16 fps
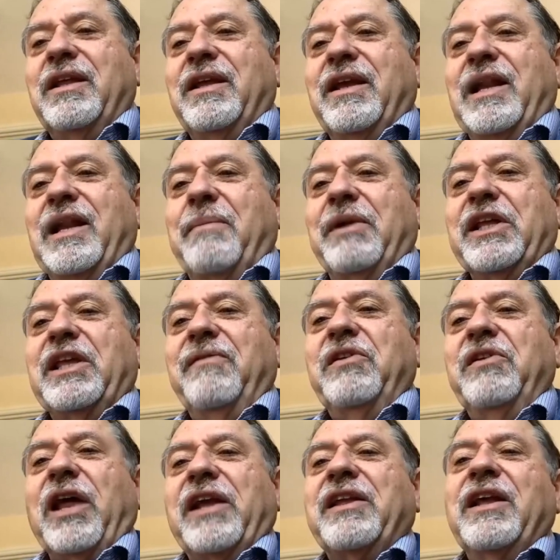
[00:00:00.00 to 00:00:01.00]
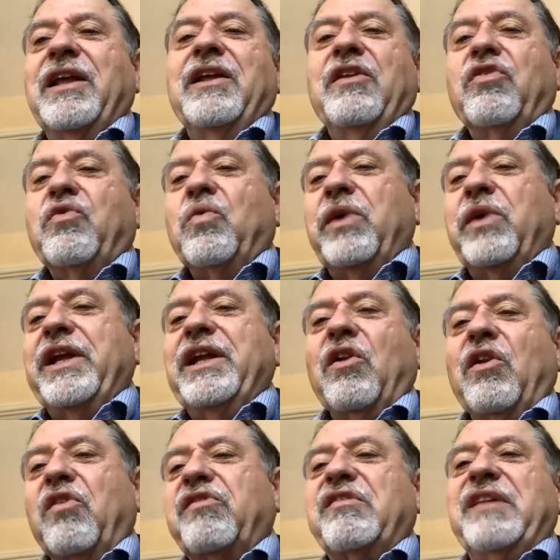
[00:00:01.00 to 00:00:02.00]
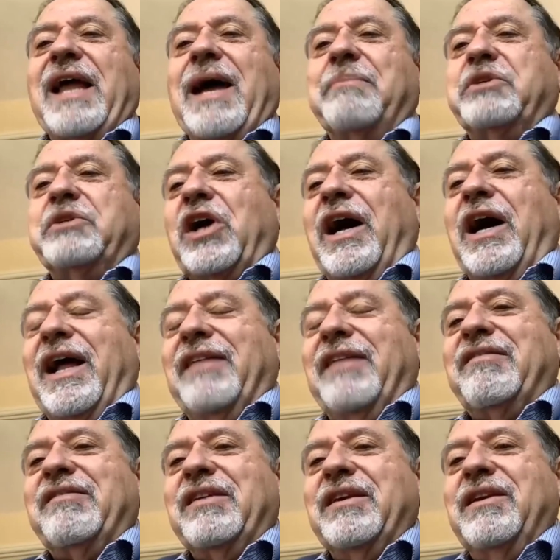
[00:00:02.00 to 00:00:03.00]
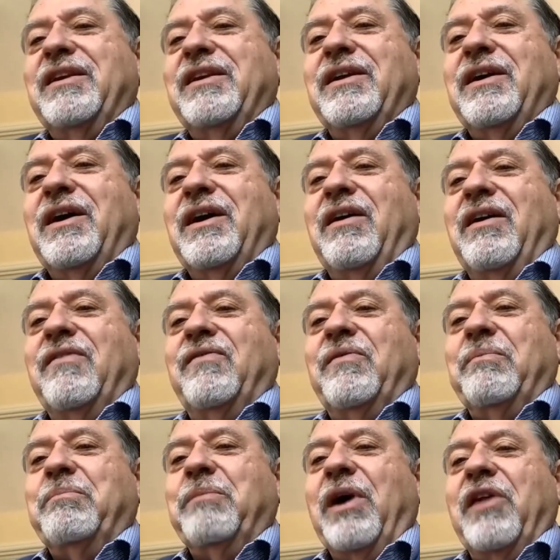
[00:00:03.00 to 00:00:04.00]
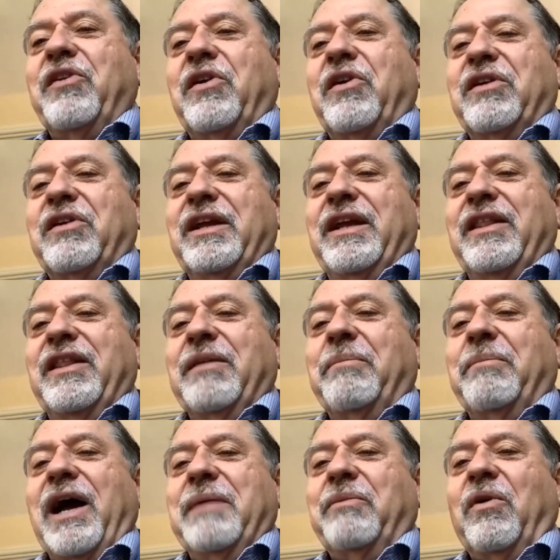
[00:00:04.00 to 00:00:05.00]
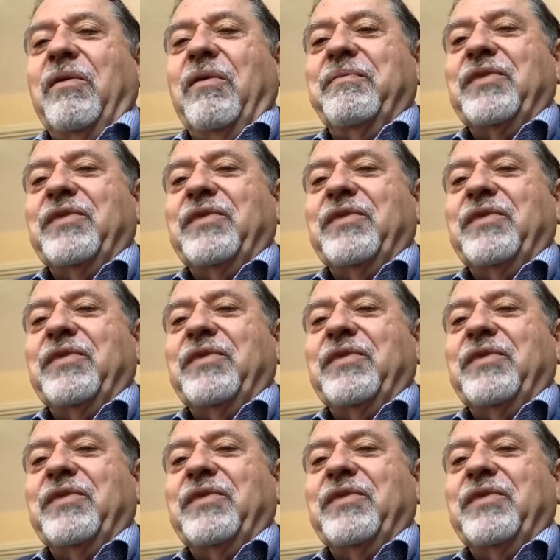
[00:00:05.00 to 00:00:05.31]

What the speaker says: And I'm going to give you like three little snapshots of mother in the Bible.